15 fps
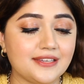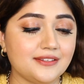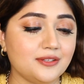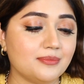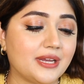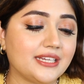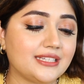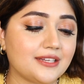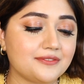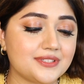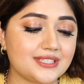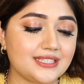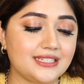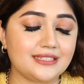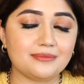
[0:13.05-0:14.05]
You might have
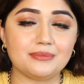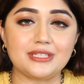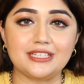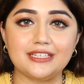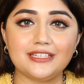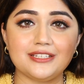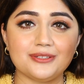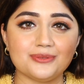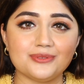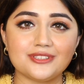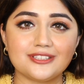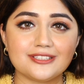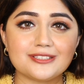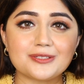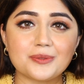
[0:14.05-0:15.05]
seen me use
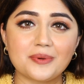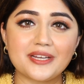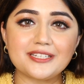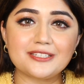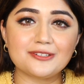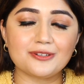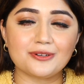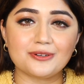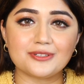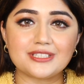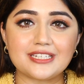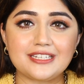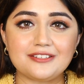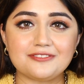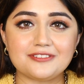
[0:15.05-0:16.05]
this quite a
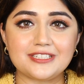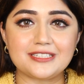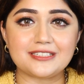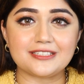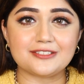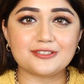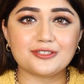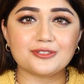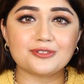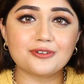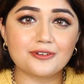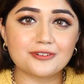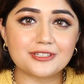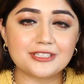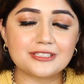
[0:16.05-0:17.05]
lot in recent
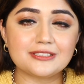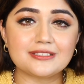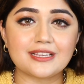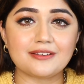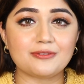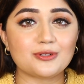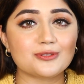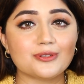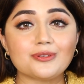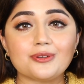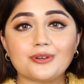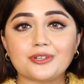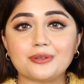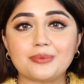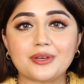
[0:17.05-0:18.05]
tutorials. I've also
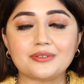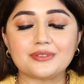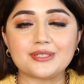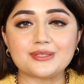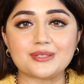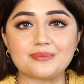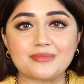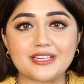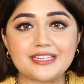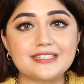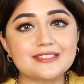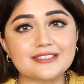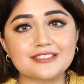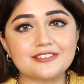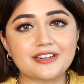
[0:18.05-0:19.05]
talked about this on my
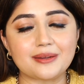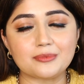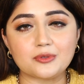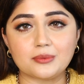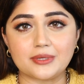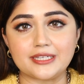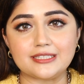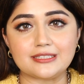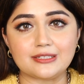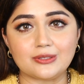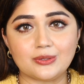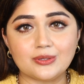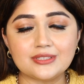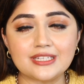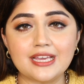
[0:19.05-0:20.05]
Instagram quite a
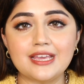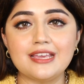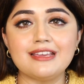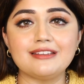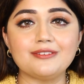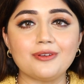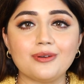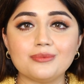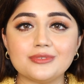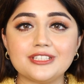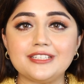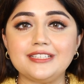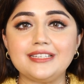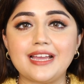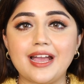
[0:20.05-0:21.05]
lot.
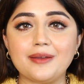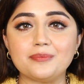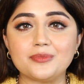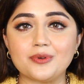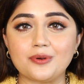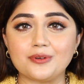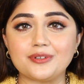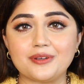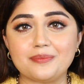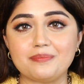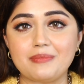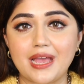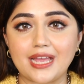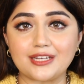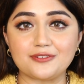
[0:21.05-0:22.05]
Normally, I'm not a
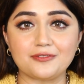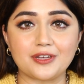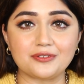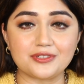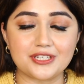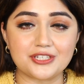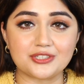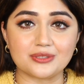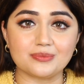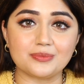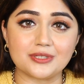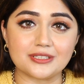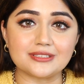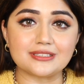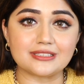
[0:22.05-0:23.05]
matte foundation
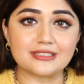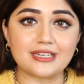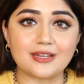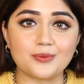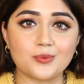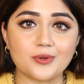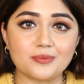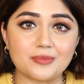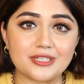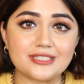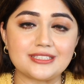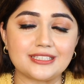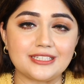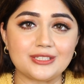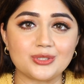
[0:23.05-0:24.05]
person. I want my
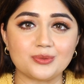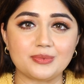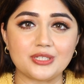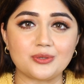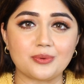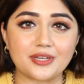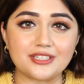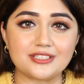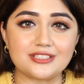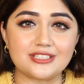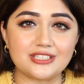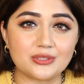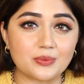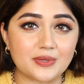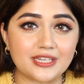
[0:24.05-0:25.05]
skin to be quite
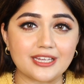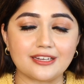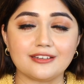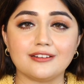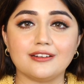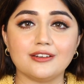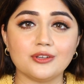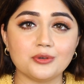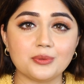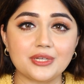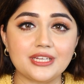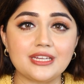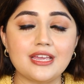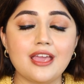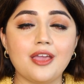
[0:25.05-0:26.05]
dewy and
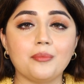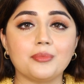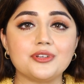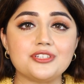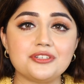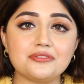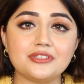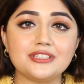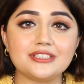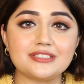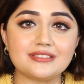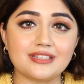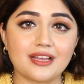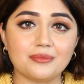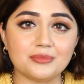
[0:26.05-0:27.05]
glowy. But during the
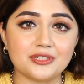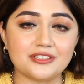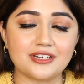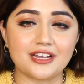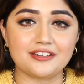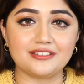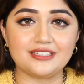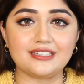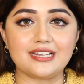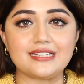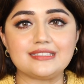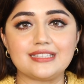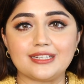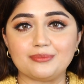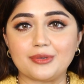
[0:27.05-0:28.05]
summer, I
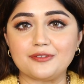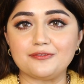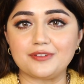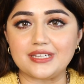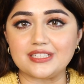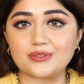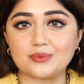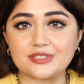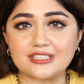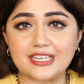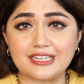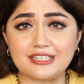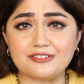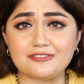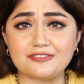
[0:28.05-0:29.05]
realized that my face was
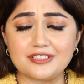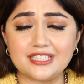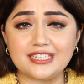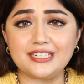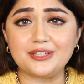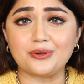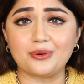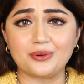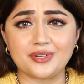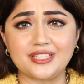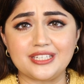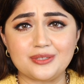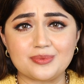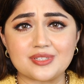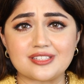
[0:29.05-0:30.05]
getting really
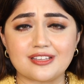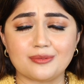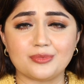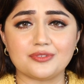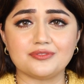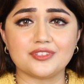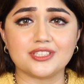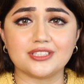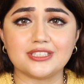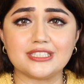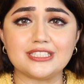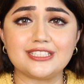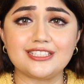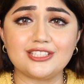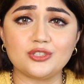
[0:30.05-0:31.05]
oily with some of the
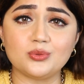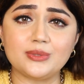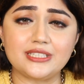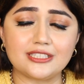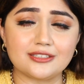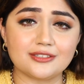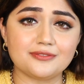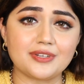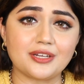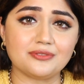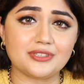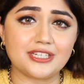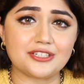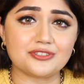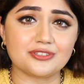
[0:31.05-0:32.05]
dewier
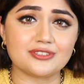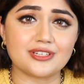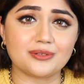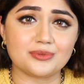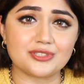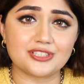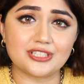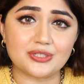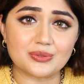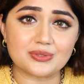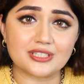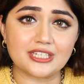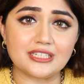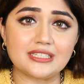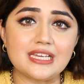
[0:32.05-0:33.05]
foundations I was
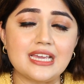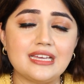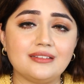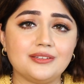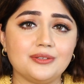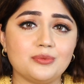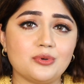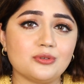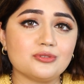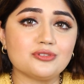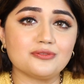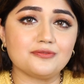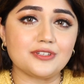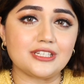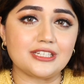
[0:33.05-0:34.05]
using. They were
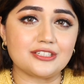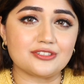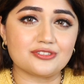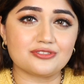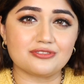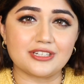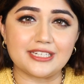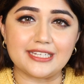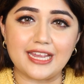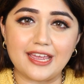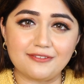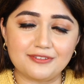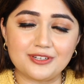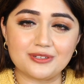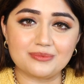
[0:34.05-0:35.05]
also feeling just really
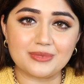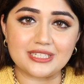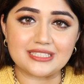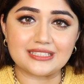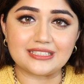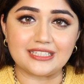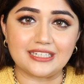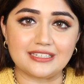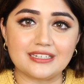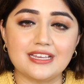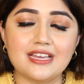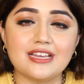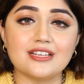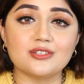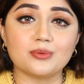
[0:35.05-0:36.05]
heavy on my skin.
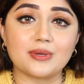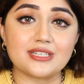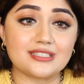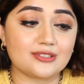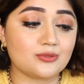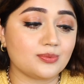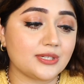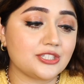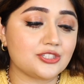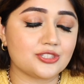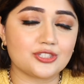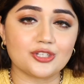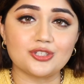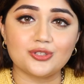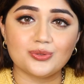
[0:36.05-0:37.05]
So I
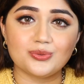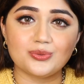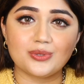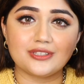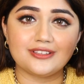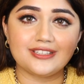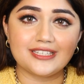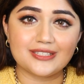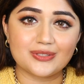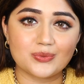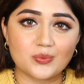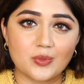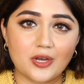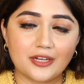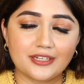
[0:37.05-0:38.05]
switched to
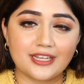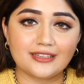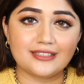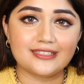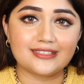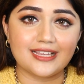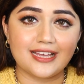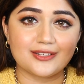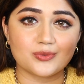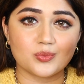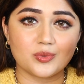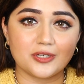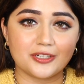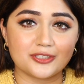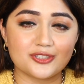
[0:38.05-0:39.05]
this one, and this has
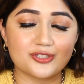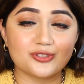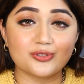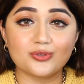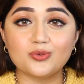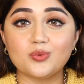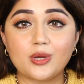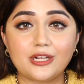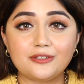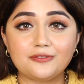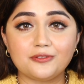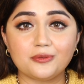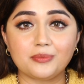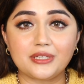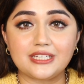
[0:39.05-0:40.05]
worked so well
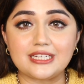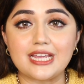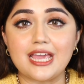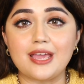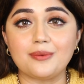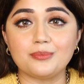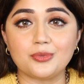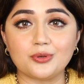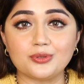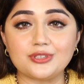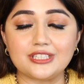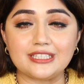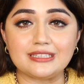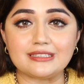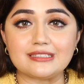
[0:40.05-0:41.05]
for me, both
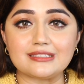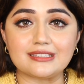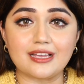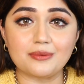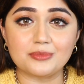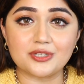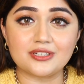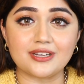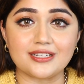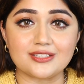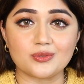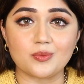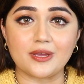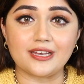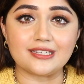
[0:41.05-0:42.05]
in the summer
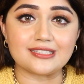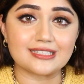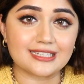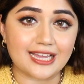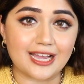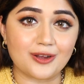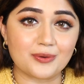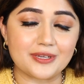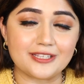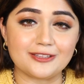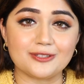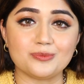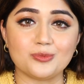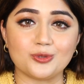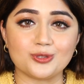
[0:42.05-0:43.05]
as well as now in
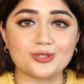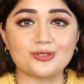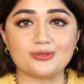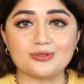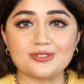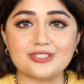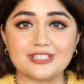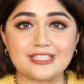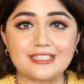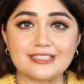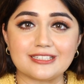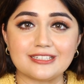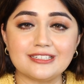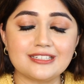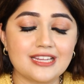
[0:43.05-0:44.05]
the monsoon
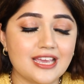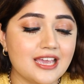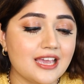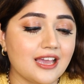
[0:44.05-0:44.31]
season.